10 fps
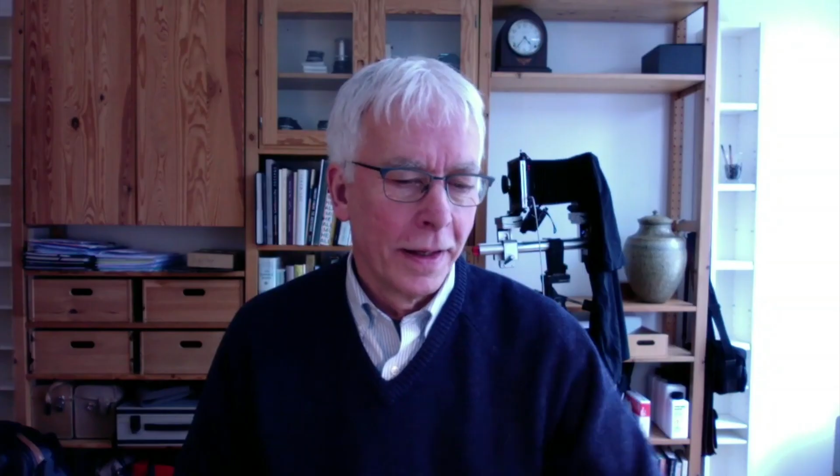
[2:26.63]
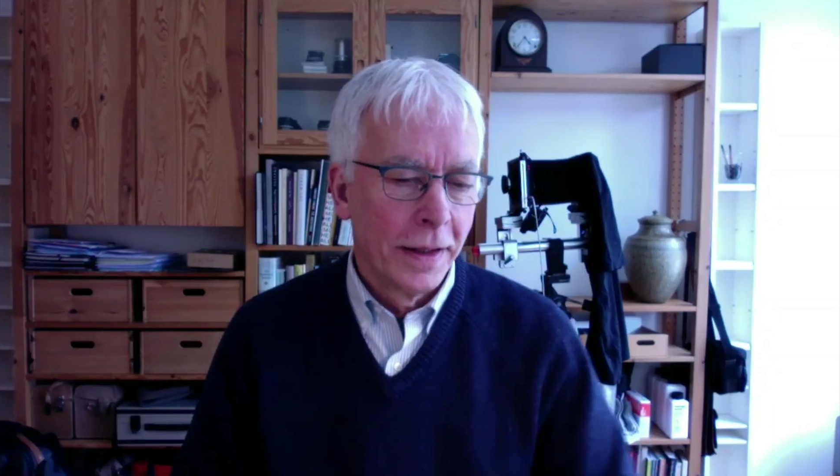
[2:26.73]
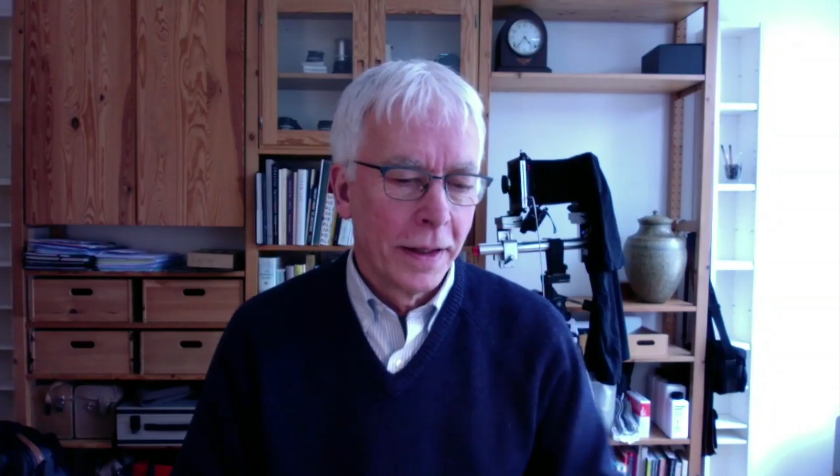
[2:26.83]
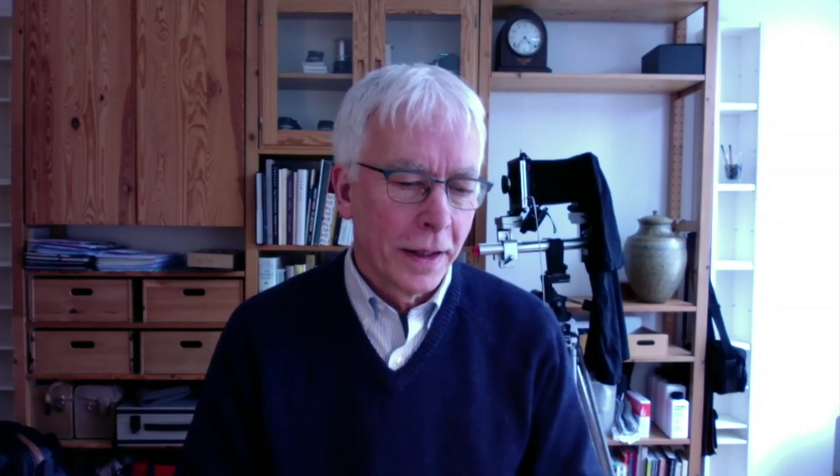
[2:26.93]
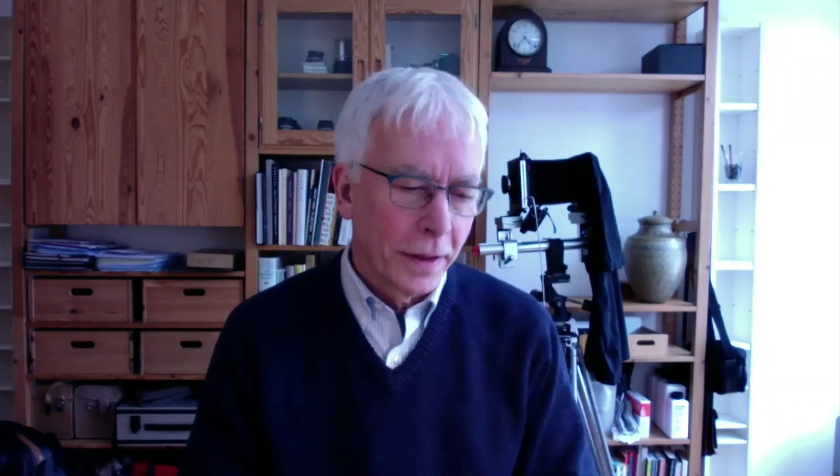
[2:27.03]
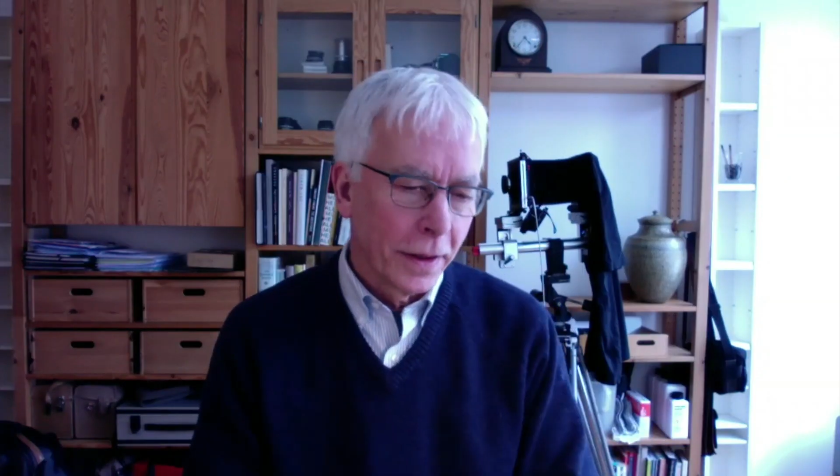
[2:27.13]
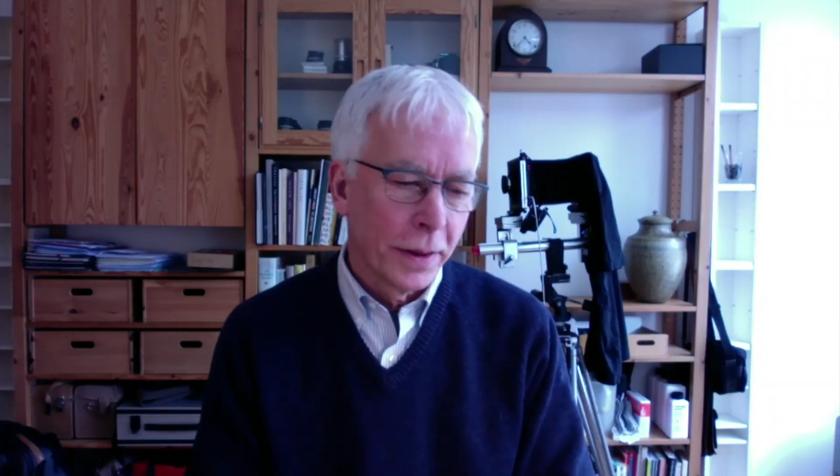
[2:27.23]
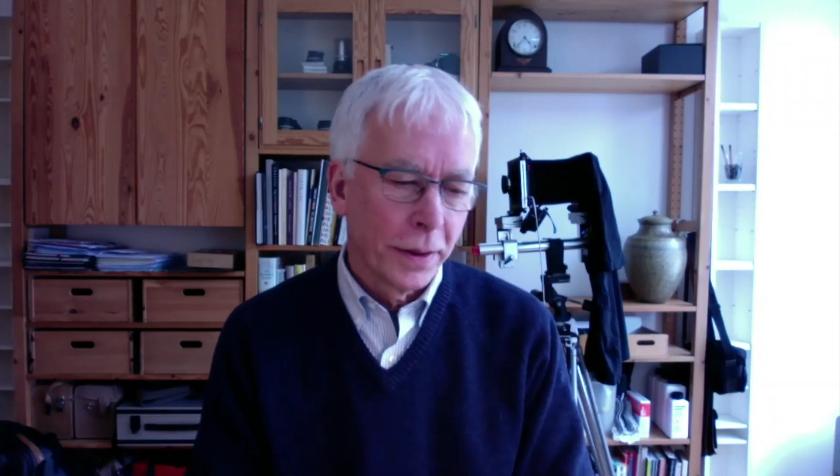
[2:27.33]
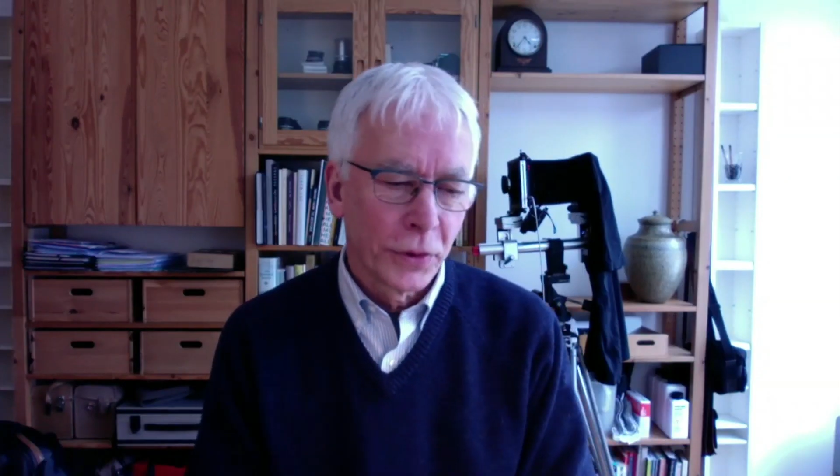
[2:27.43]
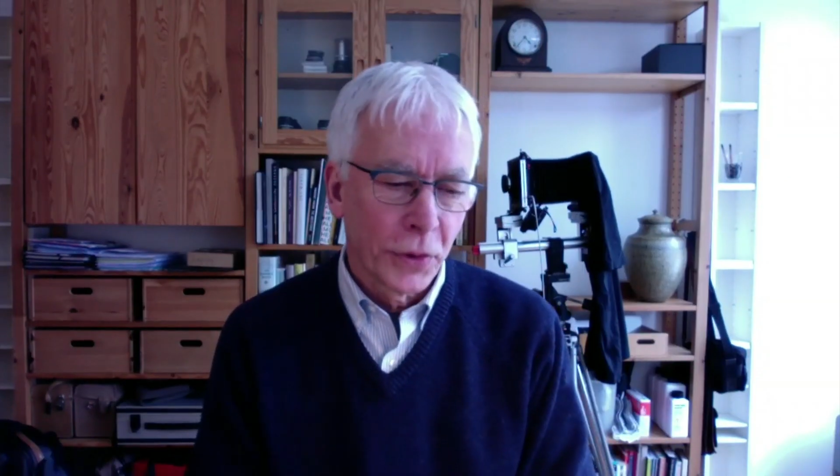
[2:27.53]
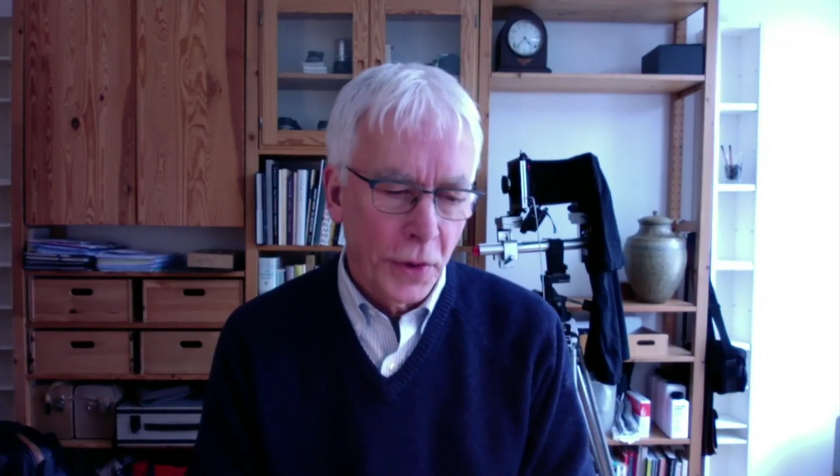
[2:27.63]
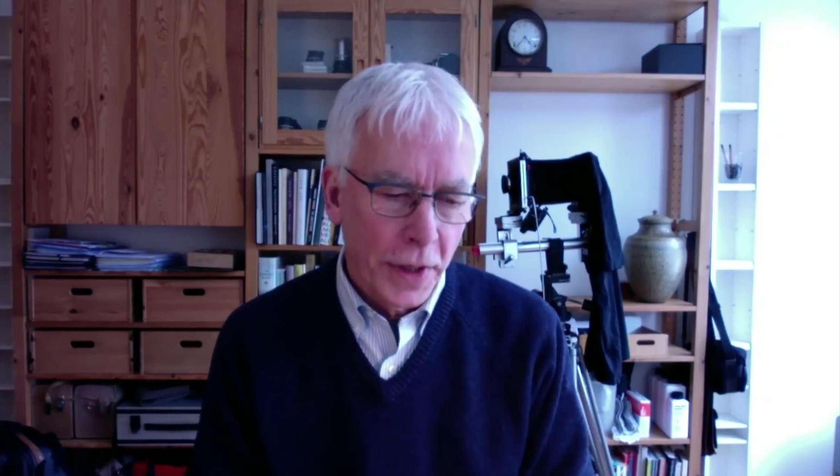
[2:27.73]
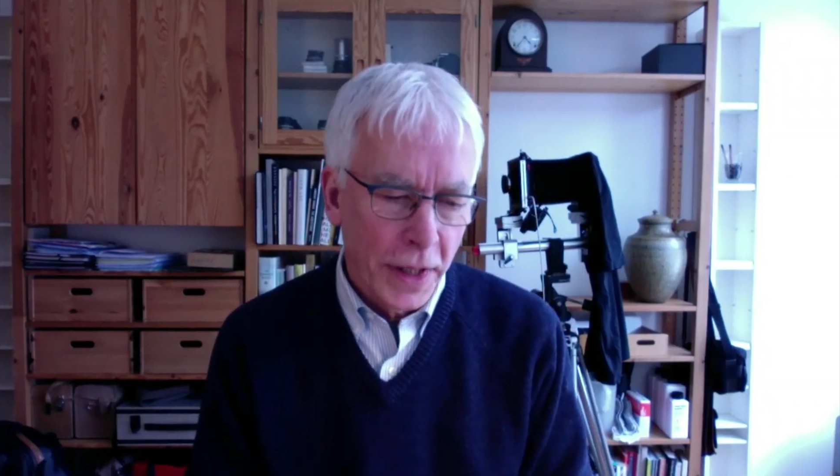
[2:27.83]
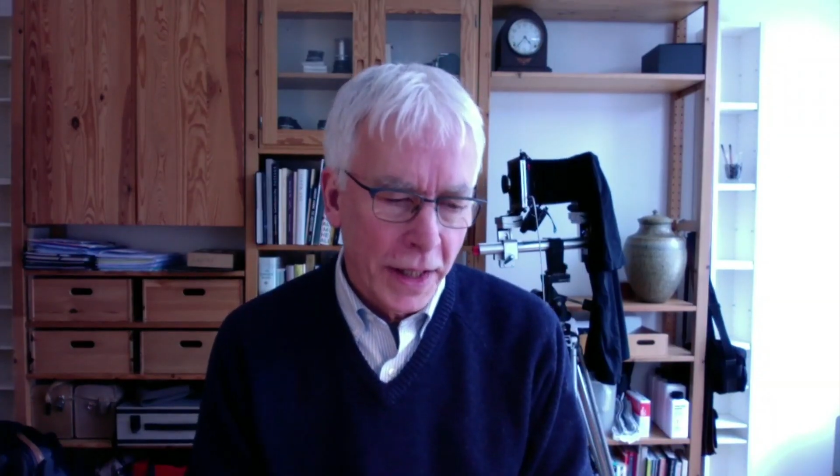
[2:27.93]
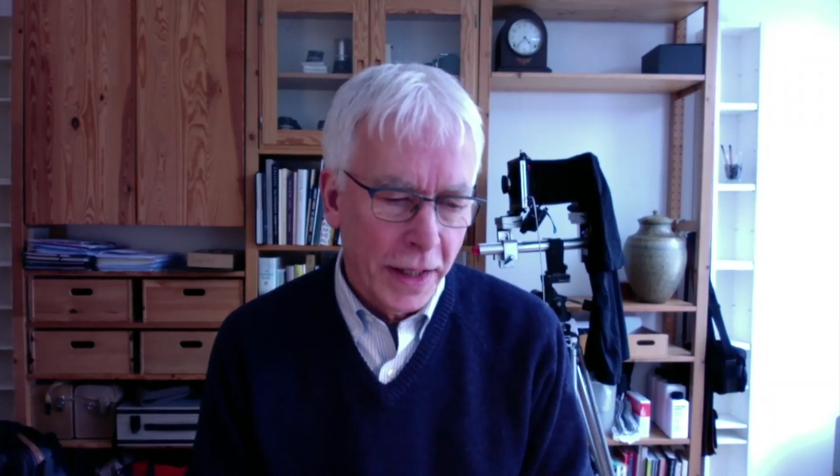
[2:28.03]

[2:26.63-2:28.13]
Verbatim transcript: Yeah, the story.